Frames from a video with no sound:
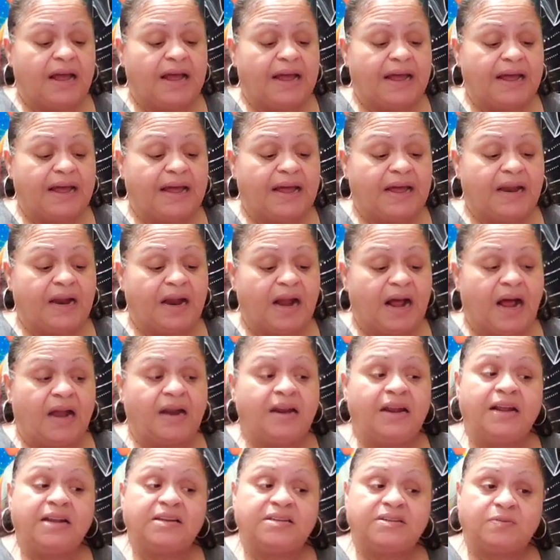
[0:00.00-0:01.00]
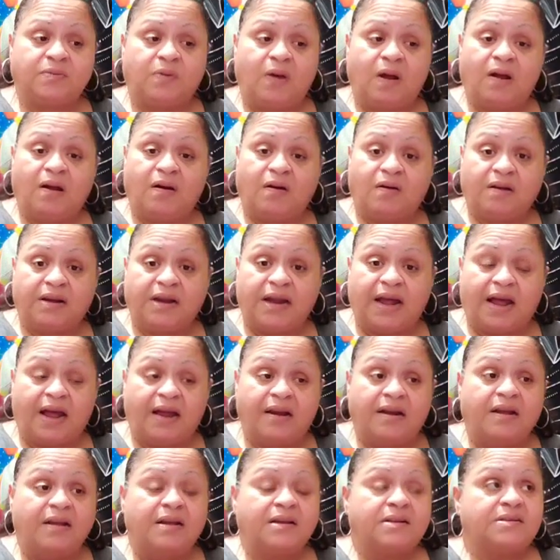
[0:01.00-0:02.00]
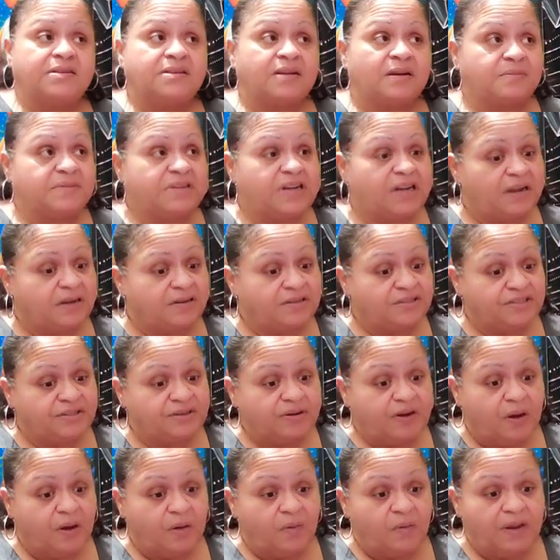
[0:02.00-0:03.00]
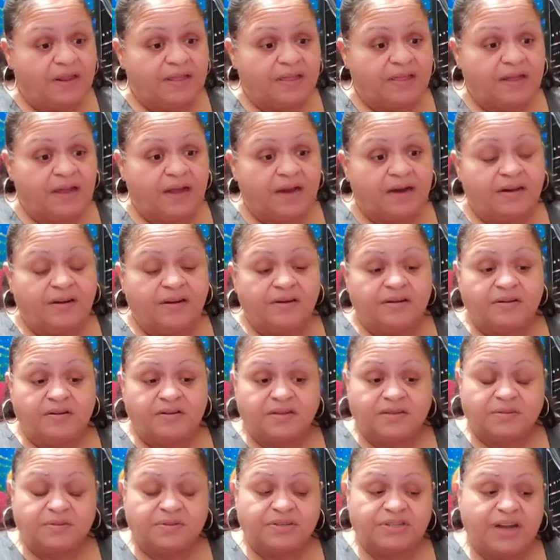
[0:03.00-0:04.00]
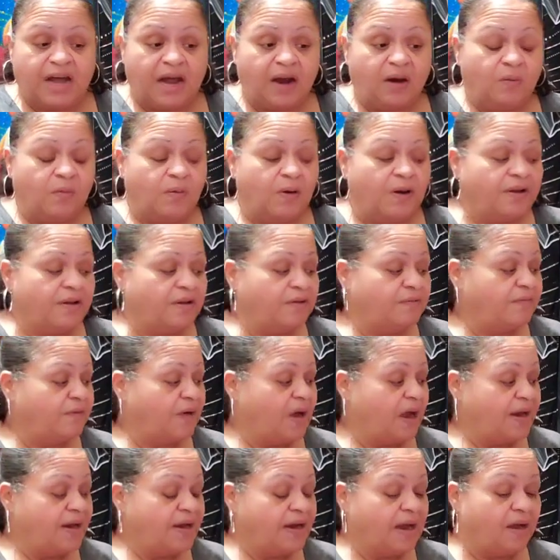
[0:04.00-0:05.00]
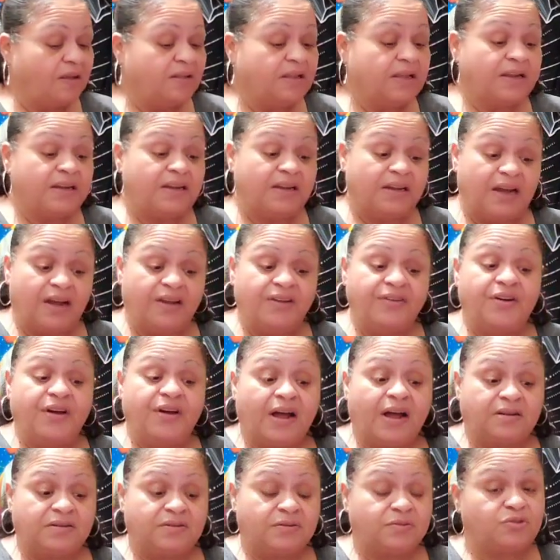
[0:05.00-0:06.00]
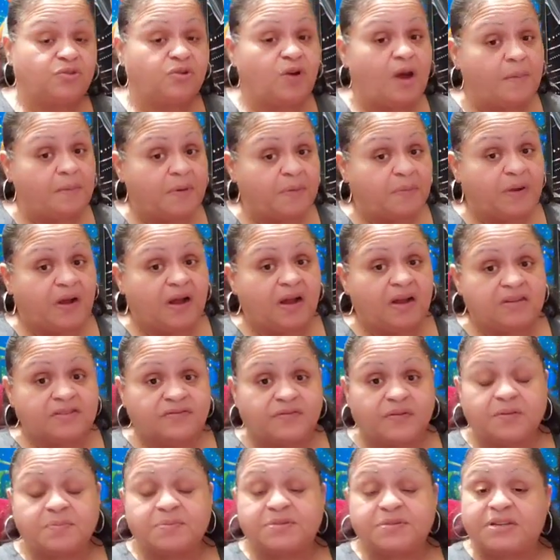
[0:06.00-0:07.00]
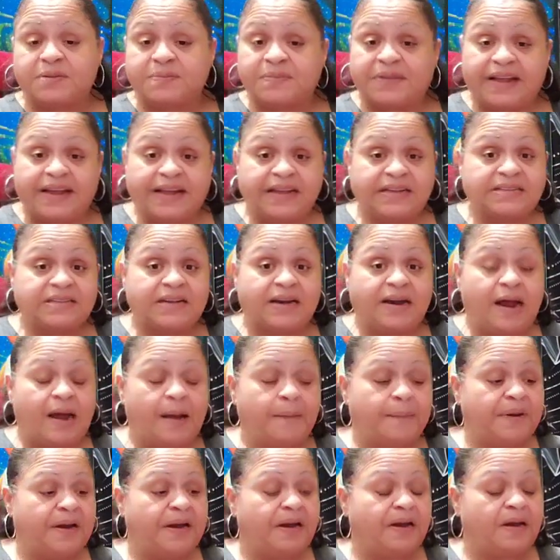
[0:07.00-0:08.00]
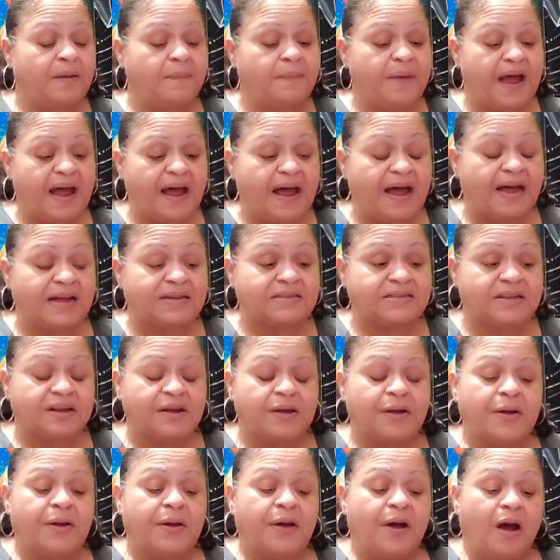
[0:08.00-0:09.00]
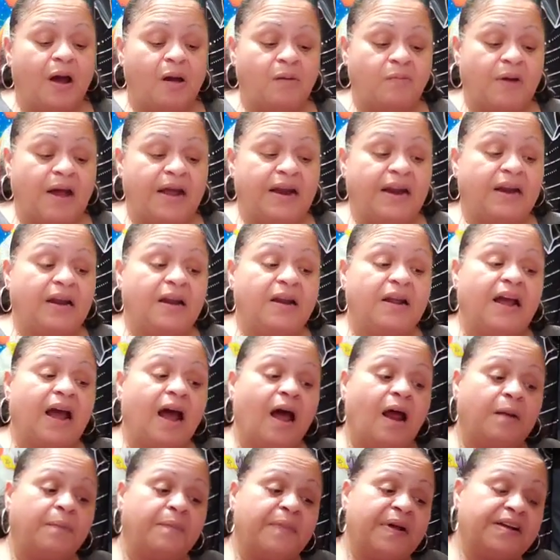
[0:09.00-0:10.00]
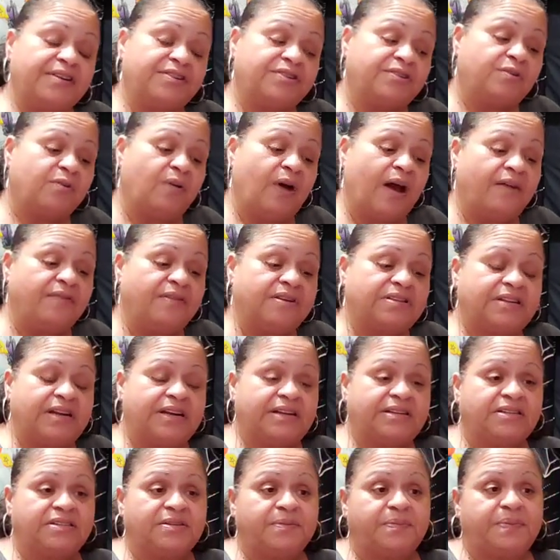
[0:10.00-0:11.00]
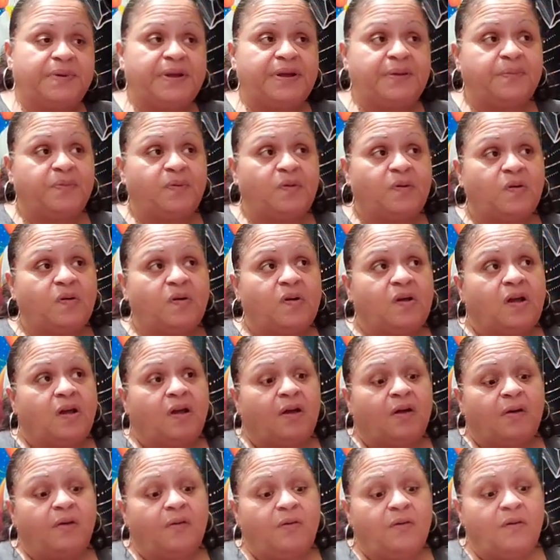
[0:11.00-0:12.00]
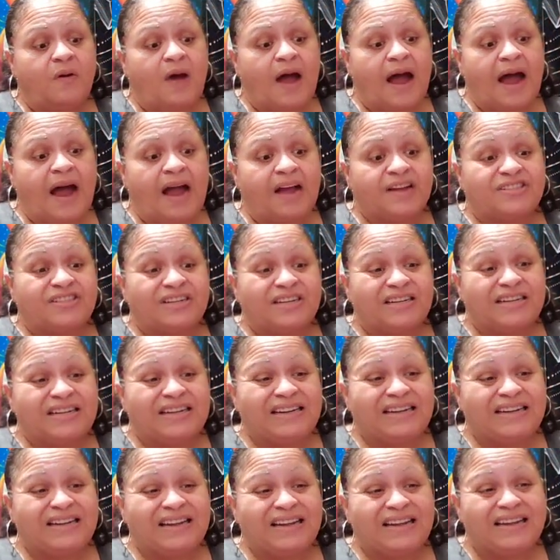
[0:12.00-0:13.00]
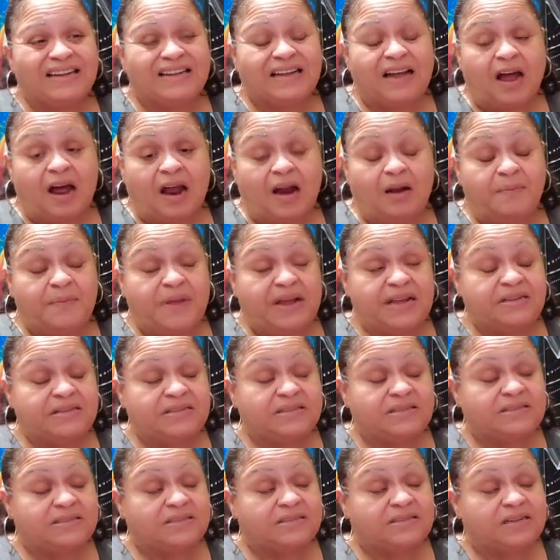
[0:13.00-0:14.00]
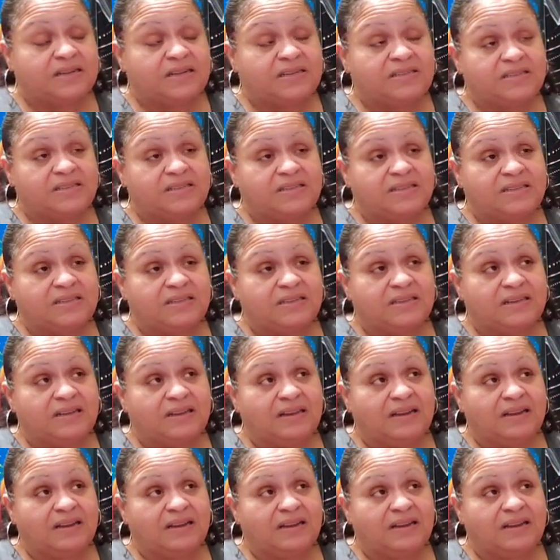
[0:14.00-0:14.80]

And I need to work on that. Sometimes you go within and you do some shadow work. You find out that, yeah, got some trauma bonds from some things that happened in the past. All right. And it kind of makes you gravitate to people who actually, it kind of makes, doesn't,